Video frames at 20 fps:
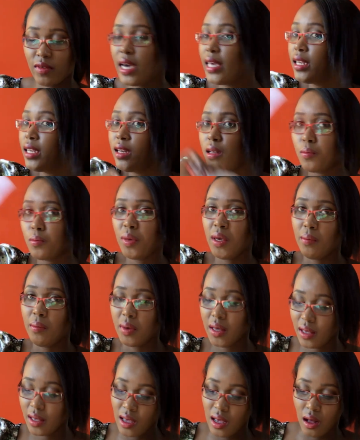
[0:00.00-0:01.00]
I need a
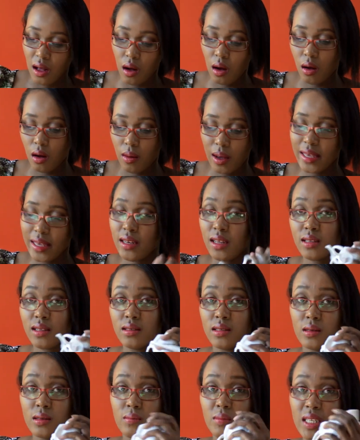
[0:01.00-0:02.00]
bib, uh, I
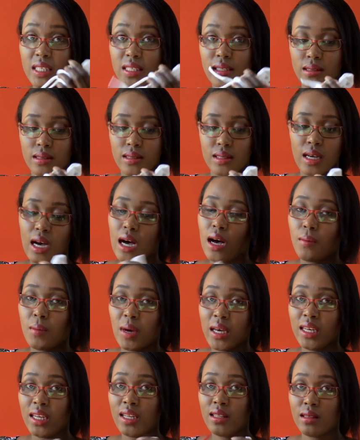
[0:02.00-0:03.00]
need some mittens, um,
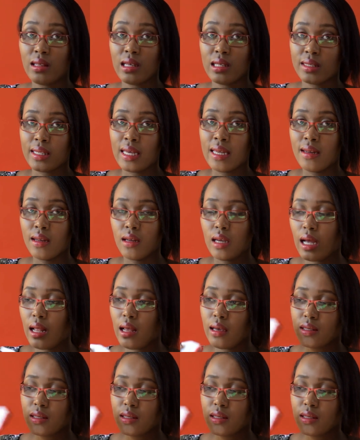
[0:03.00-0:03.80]
I need this, and yeah,